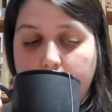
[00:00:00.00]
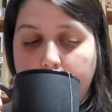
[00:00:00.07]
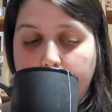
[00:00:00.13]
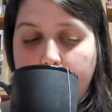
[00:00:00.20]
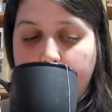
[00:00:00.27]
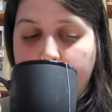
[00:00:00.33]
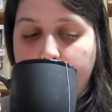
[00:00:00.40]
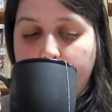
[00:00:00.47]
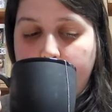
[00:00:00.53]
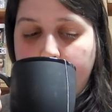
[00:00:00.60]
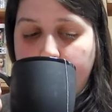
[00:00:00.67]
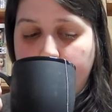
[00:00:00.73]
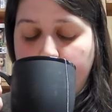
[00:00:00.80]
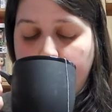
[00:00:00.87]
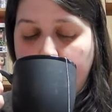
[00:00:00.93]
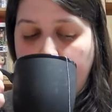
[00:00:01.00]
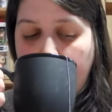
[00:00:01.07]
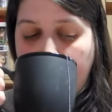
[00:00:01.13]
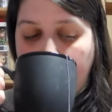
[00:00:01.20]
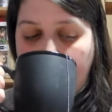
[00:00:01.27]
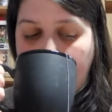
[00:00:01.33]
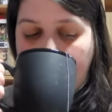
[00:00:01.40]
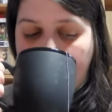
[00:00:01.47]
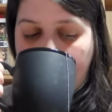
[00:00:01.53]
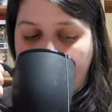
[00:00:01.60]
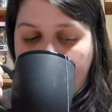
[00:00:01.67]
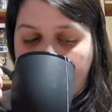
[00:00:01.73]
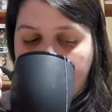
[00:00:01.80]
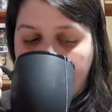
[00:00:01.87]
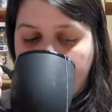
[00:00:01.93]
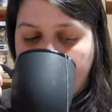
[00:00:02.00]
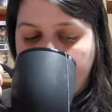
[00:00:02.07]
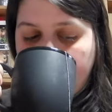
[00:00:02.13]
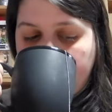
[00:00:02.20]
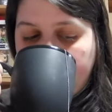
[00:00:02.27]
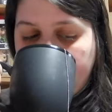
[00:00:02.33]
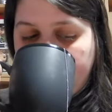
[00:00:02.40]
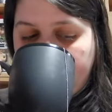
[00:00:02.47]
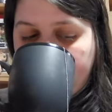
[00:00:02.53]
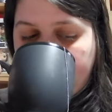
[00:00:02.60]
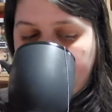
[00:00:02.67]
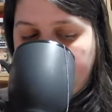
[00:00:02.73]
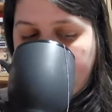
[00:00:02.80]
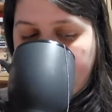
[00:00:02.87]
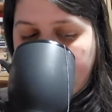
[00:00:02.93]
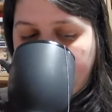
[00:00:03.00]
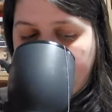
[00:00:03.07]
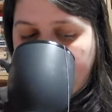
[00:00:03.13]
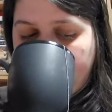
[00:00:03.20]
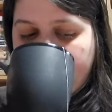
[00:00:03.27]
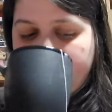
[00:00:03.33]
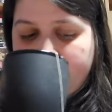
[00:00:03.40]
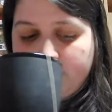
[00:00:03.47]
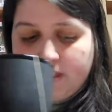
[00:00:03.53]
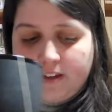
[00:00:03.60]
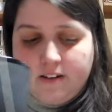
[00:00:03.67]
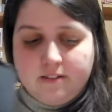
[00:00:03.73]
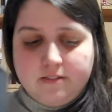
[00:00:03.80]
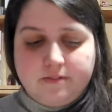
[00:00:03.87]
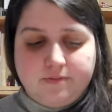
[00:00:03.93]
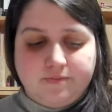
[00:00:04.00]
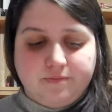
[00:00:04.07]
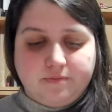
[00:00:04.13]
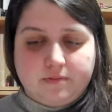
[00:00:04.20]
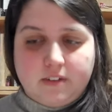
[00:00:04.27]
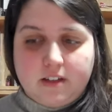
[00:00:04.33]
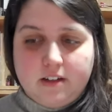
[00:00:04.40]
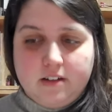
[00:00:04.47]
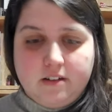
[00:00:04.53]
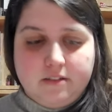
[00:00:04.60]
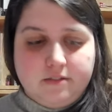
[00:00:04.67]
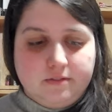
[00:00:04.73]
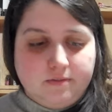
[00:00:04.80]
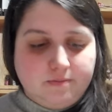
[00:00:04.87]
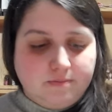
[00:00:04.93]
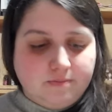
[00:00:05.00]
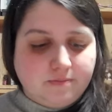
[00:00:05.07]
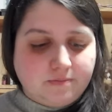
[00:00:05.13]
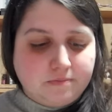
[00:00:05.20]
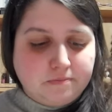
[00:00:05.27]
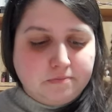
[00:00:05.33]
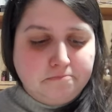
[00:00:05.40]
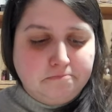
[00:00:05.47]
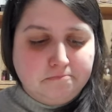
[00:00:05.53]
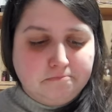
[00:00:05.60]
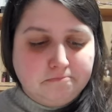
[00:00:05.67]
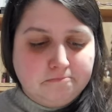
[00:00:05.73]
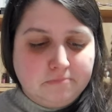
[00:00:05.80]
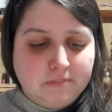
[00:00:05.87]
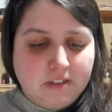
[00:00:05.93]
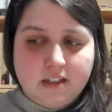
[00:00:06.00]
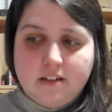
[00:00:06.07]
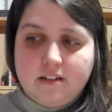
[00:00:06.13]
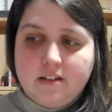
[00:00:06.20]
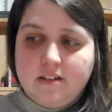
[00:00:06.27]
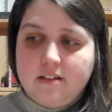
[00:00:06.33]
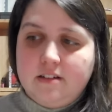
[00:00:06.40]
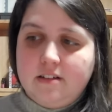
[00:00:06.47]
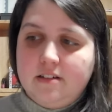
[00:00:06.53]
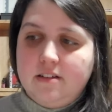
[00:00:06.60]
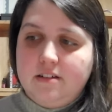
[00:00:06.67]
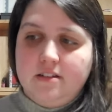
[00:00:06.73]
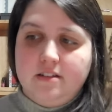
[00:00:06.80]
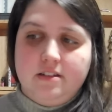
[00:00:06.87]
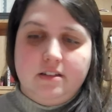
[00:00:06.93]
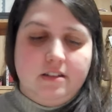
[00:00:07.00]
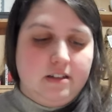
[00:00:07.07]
No one is speaking in this clip.